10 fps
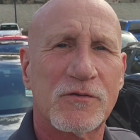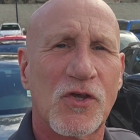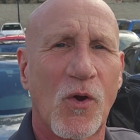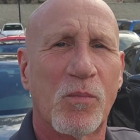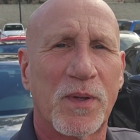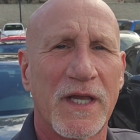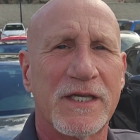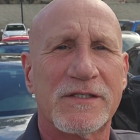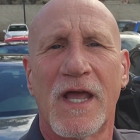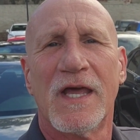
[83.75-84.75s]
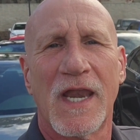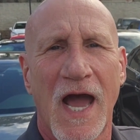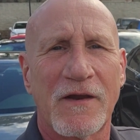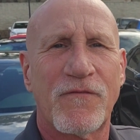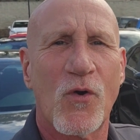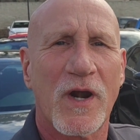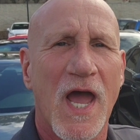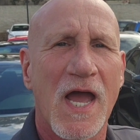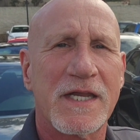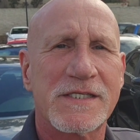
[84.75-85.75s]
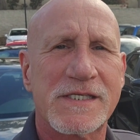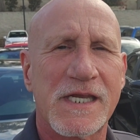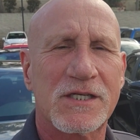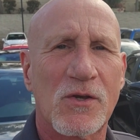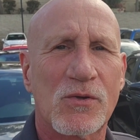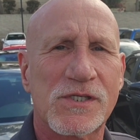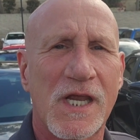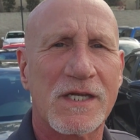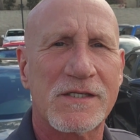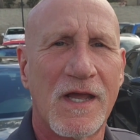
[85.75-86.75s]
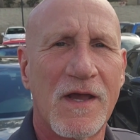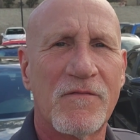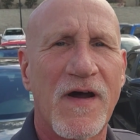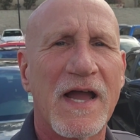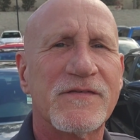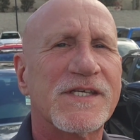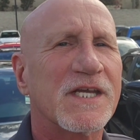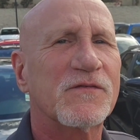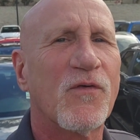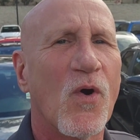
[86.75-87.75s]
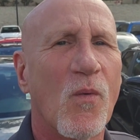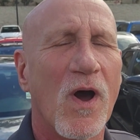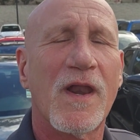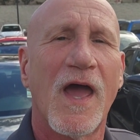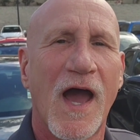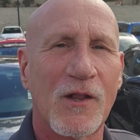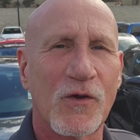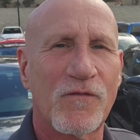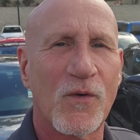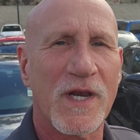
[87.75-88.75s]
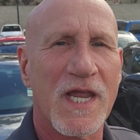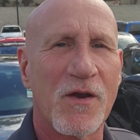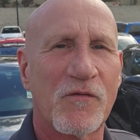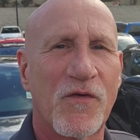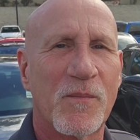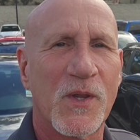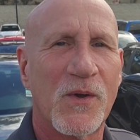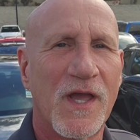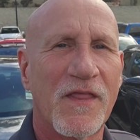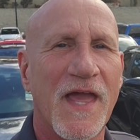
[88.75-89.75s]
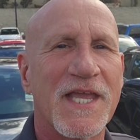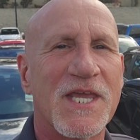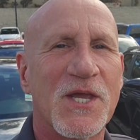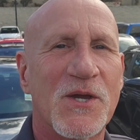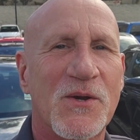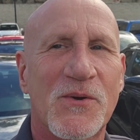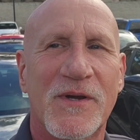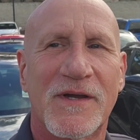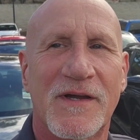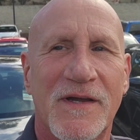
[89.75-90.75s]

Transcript: So please, 949-606-5641. I look forward to hearing from you. Thank you.